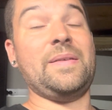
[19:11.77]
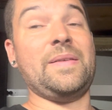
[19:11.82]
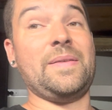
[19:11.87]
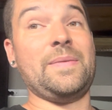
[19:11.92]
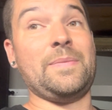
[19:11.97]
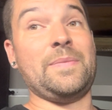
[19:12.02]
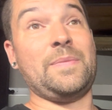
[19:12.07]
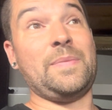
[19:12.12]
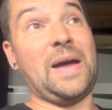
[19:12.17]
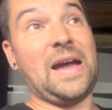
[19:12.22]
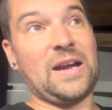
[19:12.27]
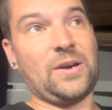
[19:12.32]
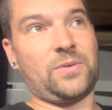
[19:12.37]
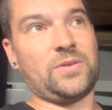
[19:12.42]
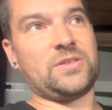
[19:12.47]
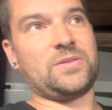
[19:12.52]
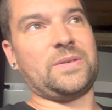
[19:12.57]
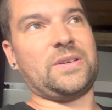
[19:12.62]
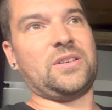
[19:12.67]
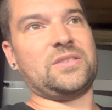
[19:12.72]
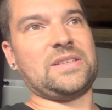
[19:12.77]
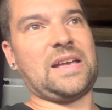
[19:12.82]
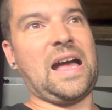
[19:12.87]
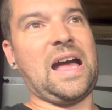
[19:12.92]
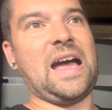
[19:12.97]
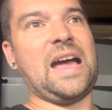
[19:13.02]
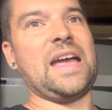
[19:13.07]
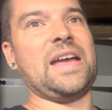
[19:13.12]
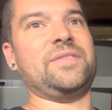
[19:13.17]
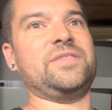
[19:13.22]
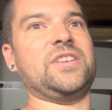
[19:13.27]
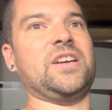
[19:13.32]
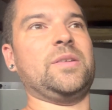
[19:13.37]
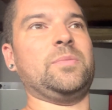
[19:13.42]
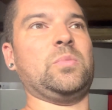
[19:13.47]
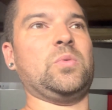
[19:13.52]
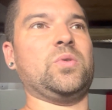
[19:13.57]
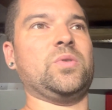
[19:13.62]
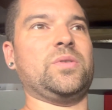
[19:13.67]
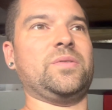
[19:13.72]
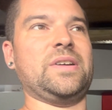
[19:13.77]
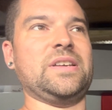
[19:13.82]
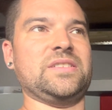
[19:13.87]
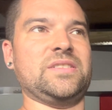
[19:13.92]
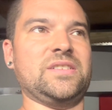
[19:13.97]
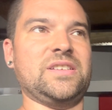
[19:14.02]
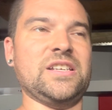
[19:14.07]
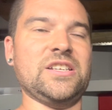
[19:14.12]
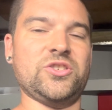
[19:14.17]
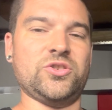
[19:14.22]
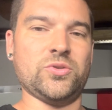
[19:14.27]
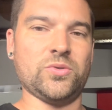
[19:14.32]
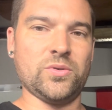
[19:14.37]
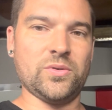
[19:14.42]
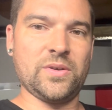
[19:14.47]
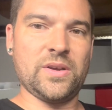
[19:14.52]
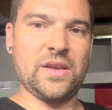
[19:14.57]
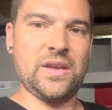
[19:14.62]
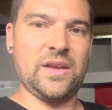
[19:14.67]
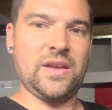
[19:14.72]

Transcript: backwards, because I have done more residential